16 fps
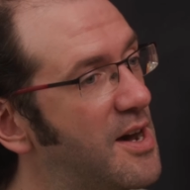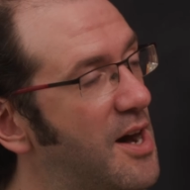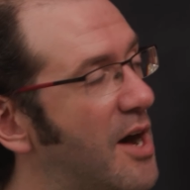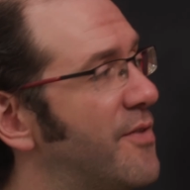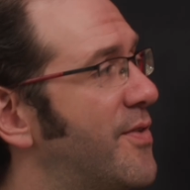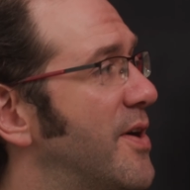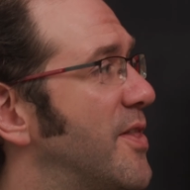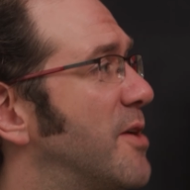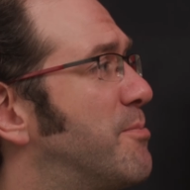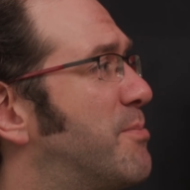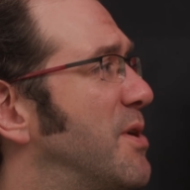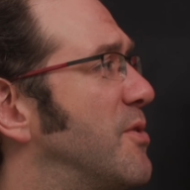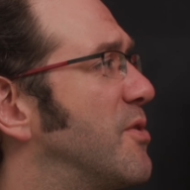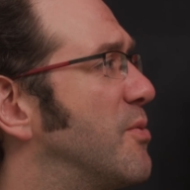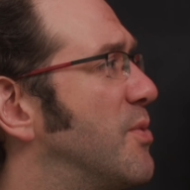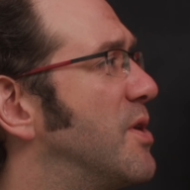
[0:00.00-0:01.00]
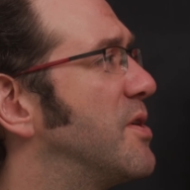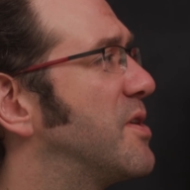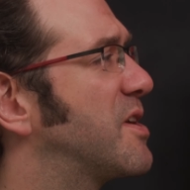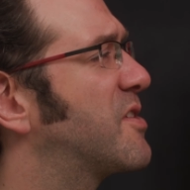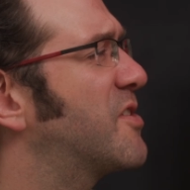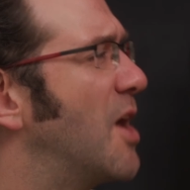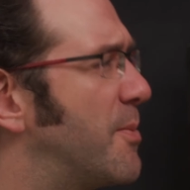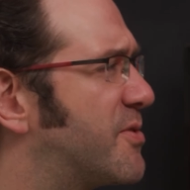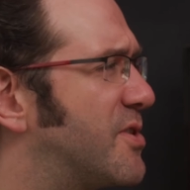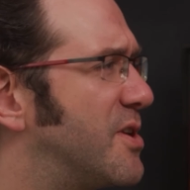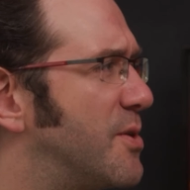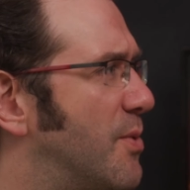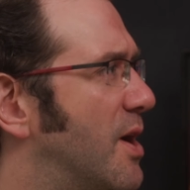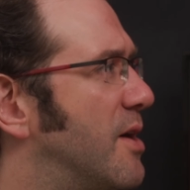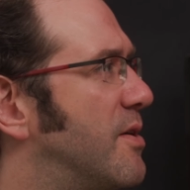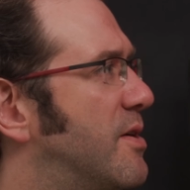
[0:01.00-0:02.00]
I felt they built the world exceptionally
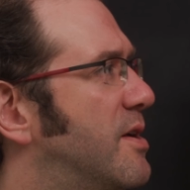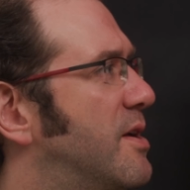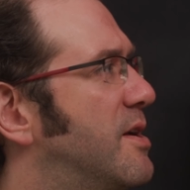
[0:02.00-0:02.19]
well.